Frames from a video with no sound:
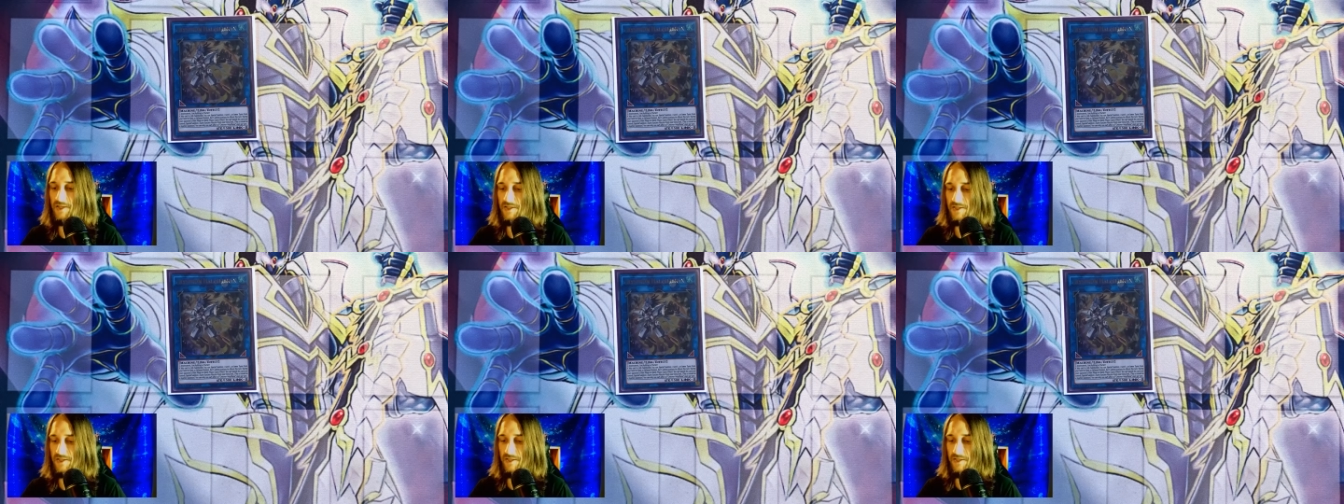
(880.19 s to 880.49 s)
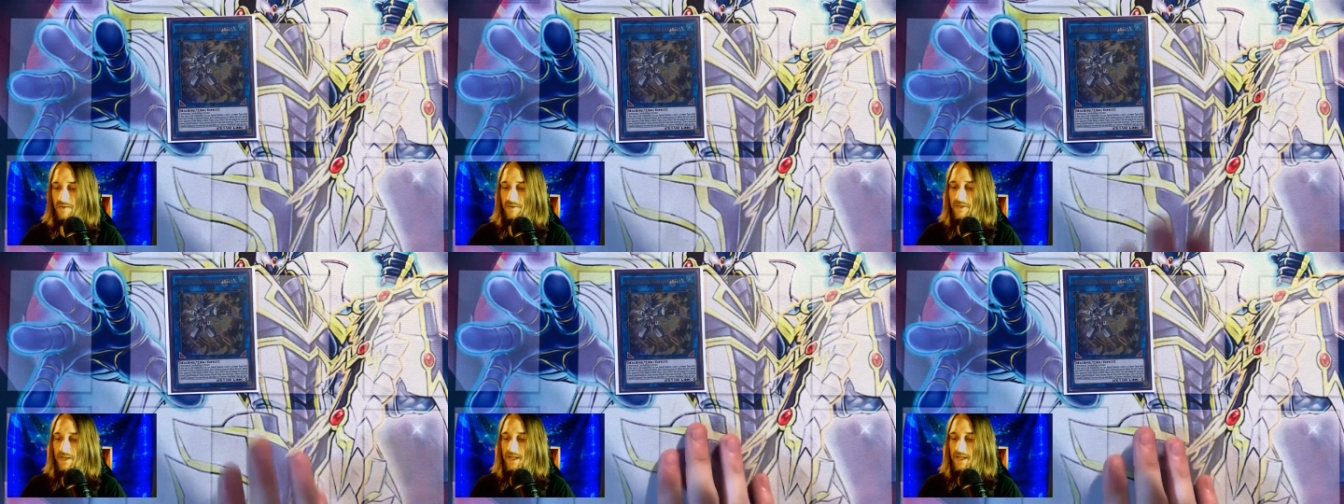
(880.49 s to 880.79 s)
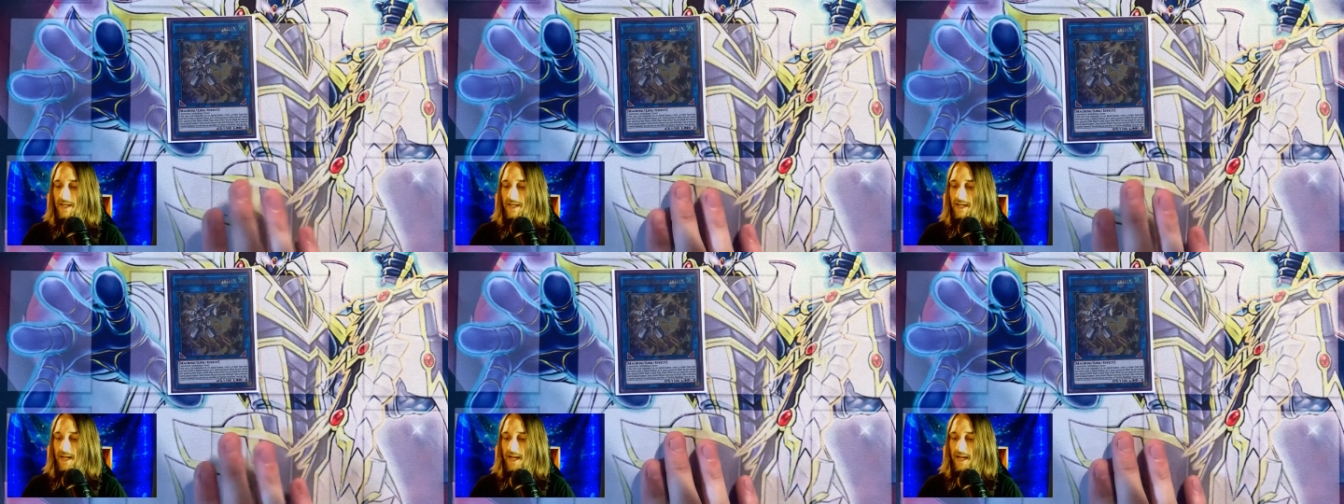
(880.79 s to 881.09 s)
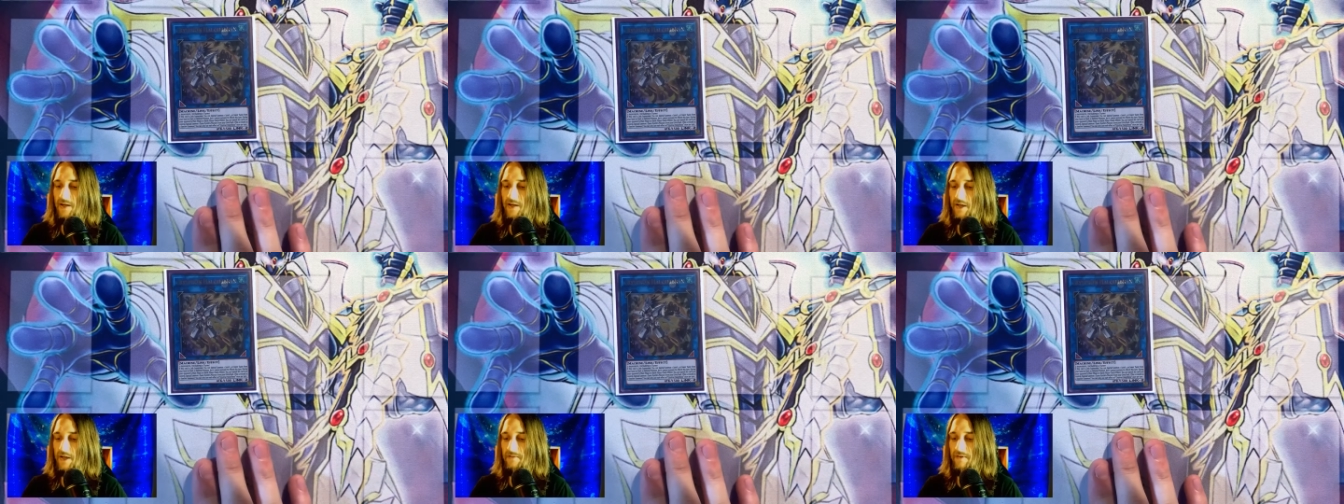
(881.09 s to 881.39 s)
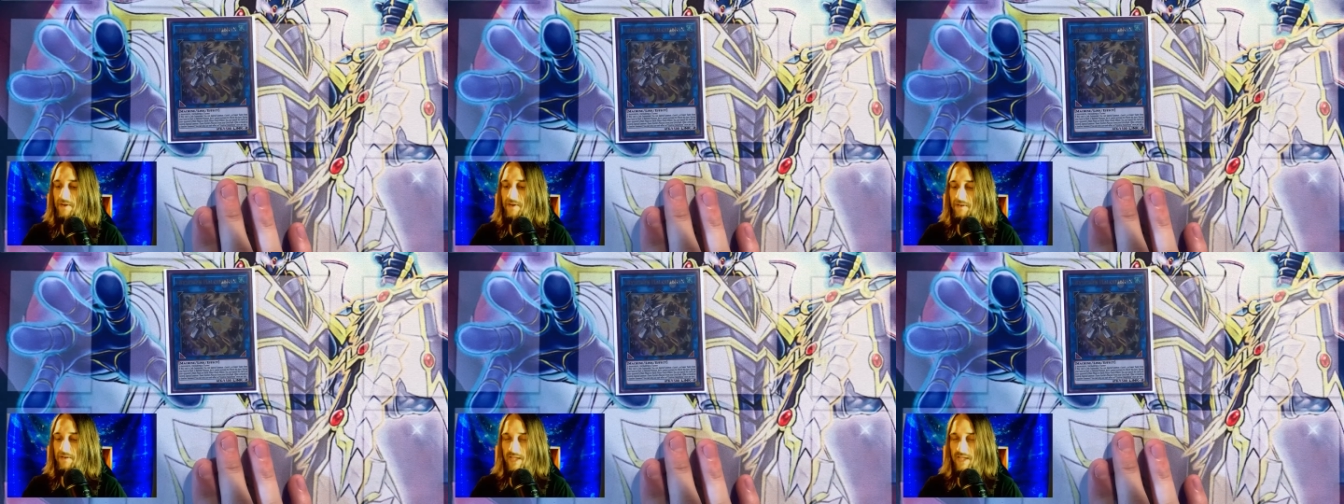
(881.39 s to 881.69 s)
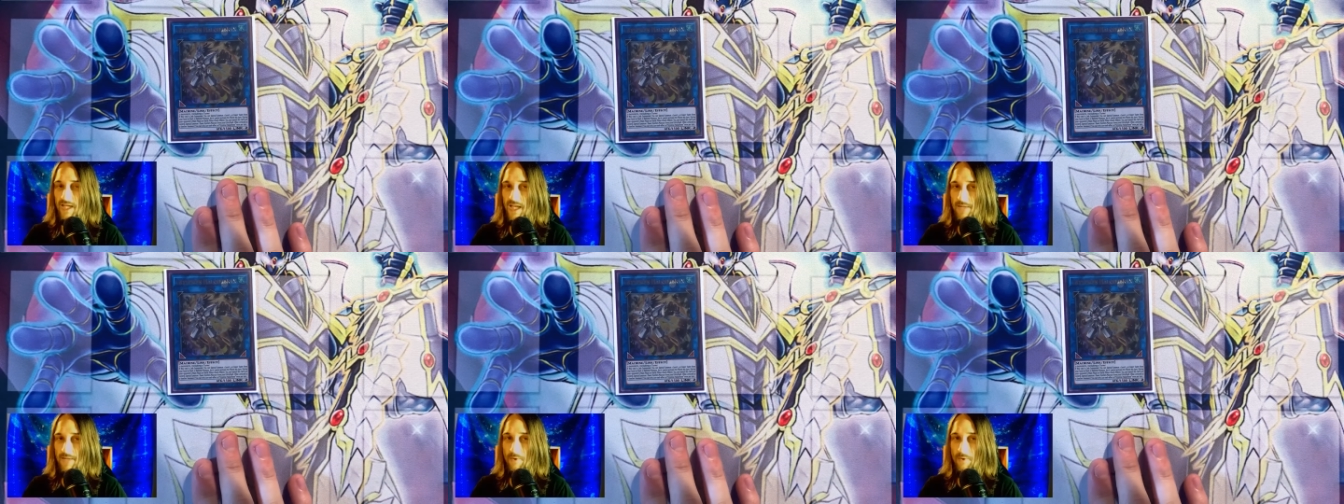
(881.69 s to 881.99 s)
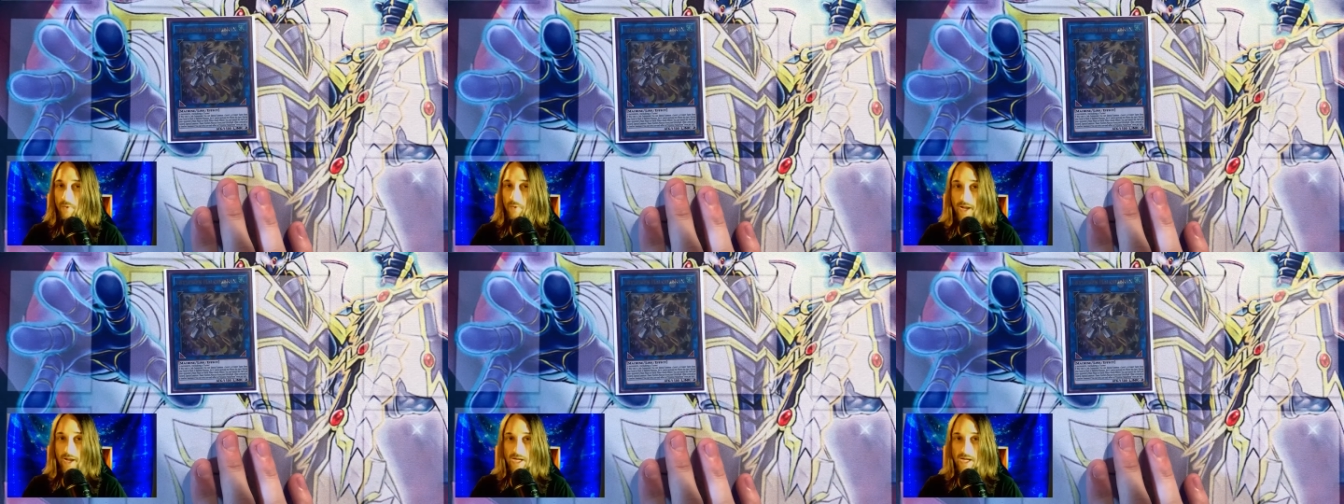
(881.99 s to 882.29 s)
So I don't even link him
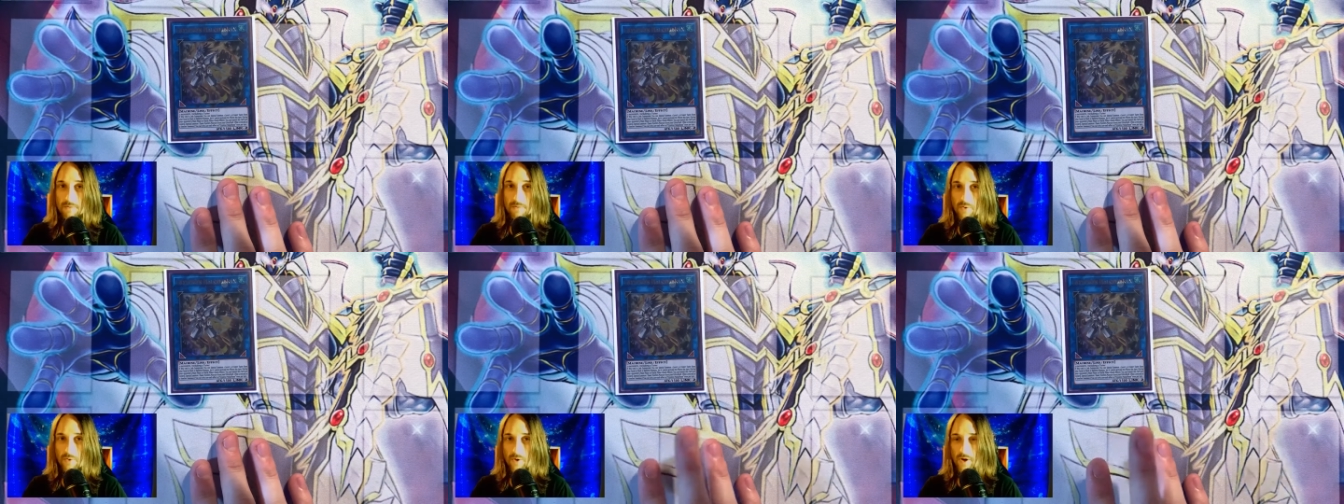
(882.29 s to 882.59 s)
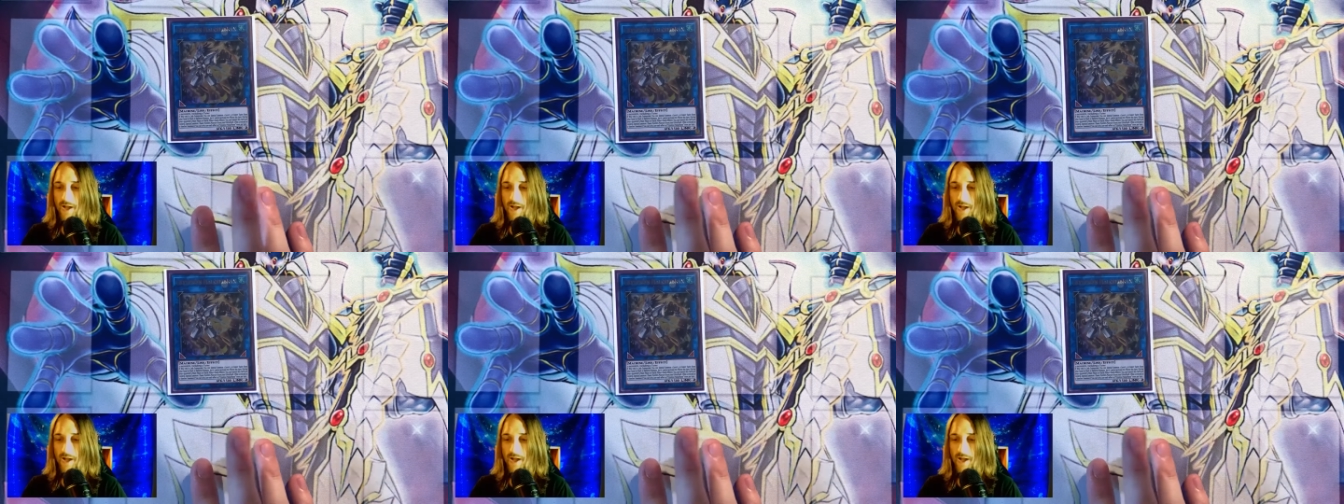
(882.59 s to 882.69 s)
away anymore.